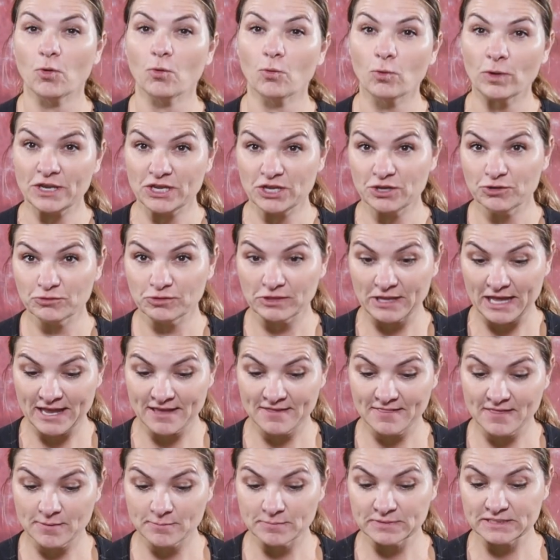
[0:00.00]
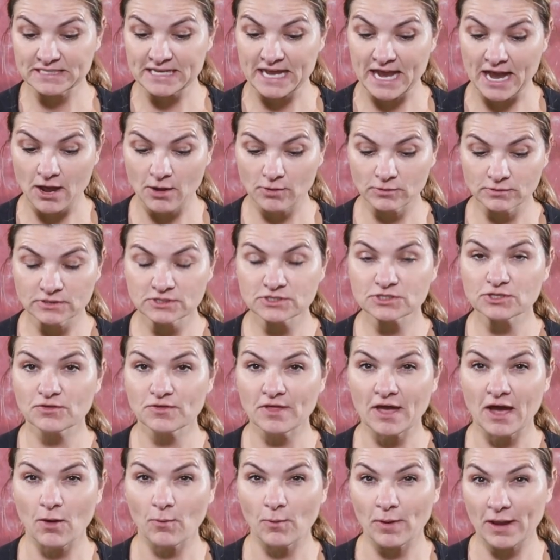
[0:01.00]
when you lay them down, so
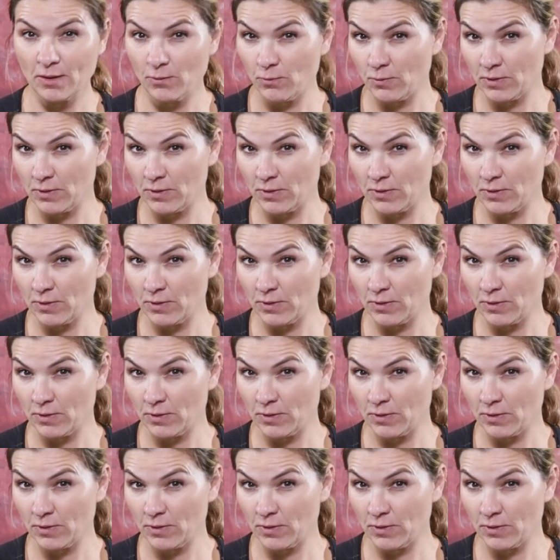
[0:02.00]
that way